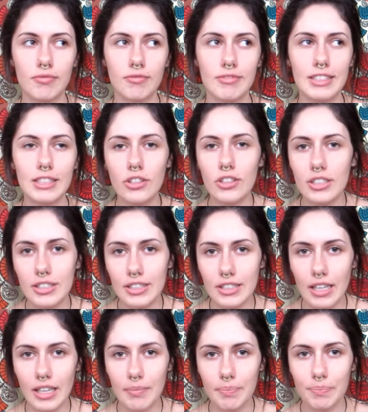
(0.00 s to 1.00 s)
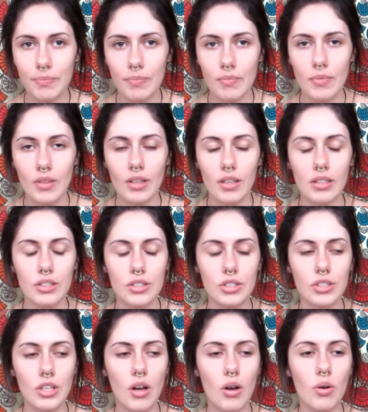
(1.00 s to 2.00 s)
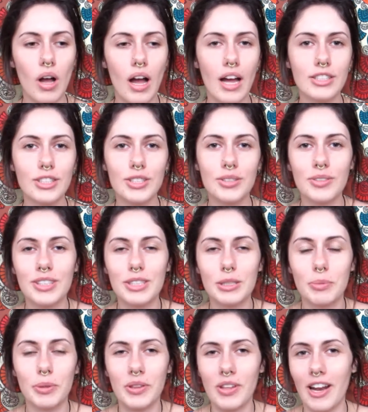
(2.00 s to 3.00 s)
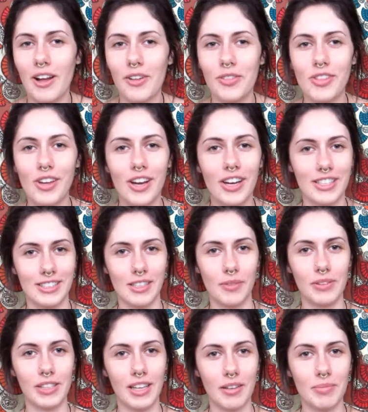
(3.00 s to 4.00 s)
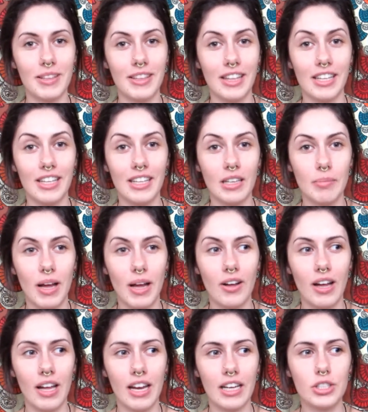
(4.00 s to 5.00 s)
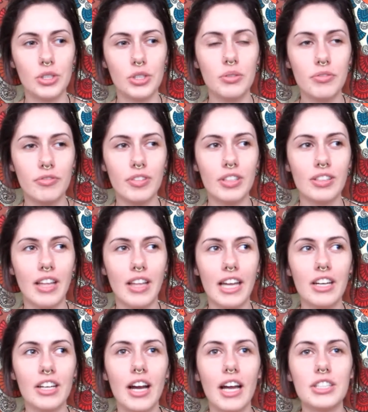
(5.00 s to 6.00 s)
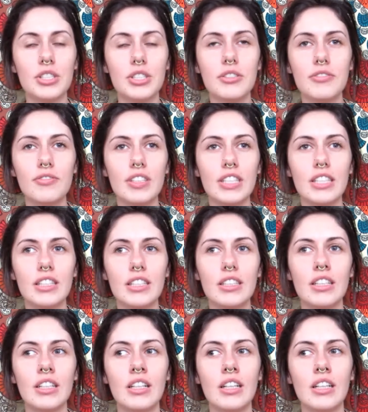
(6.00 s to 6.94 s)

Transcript: seriously. So I just wanted to put that out there. It's something I've been thinking about, and I do feel lighter. I do feel,